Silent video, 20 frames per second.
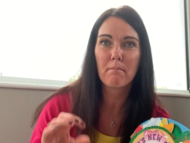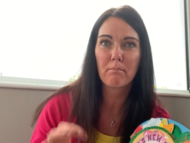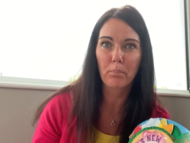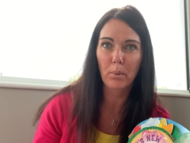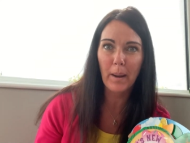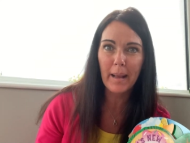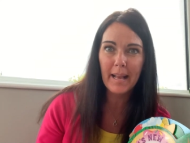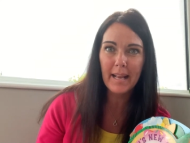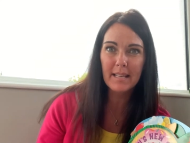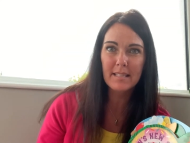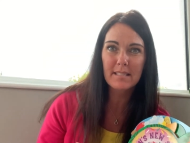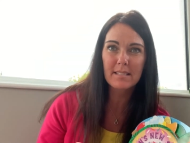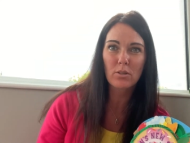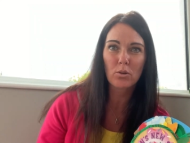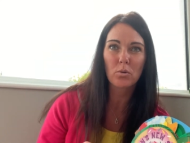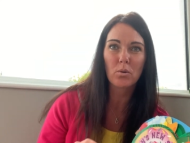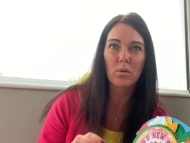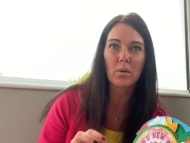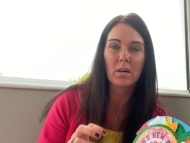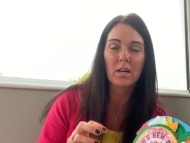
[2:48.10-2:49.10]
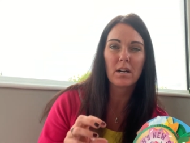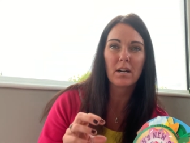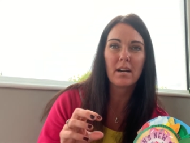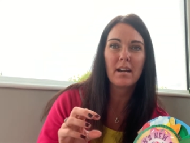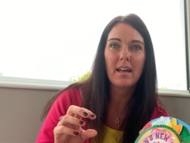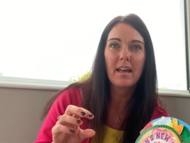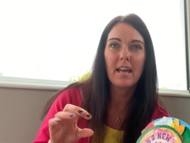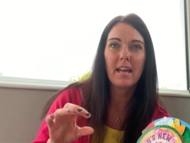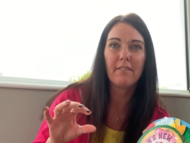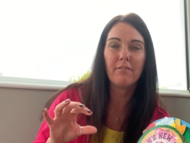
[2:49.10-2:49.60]
bricks, or
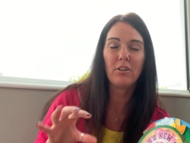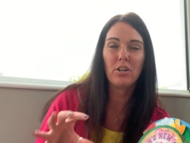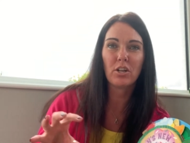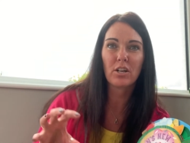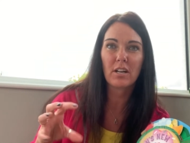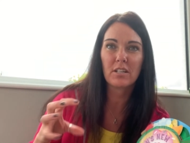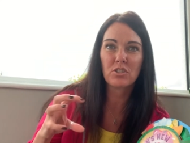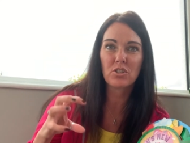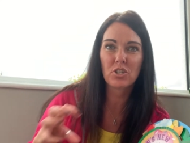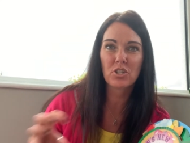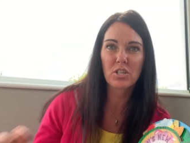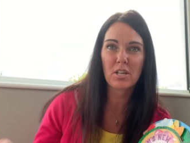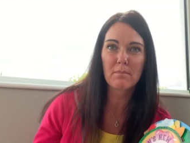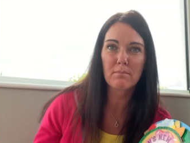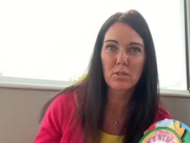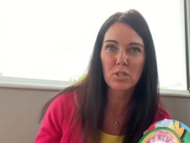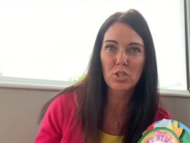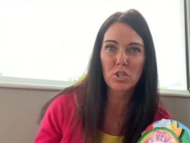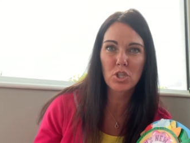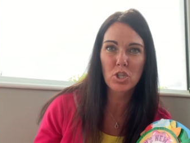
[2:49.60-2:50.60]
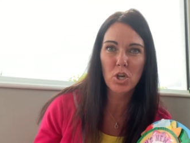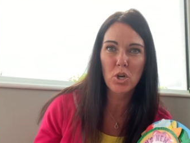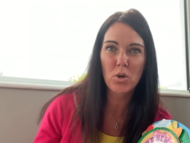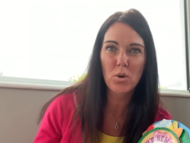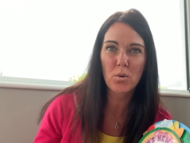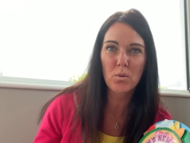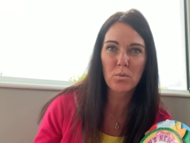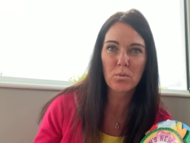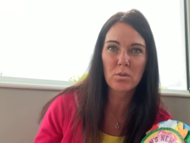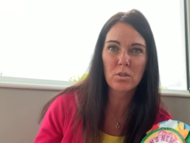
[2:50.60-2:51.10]
if you look under some
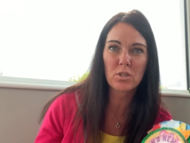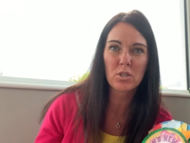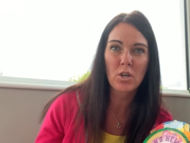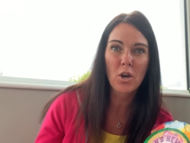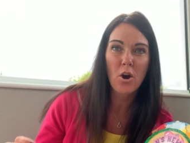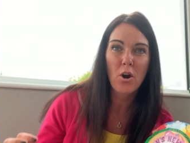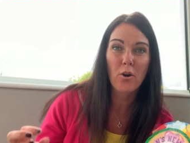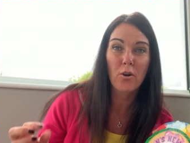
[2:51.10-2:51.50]
stones,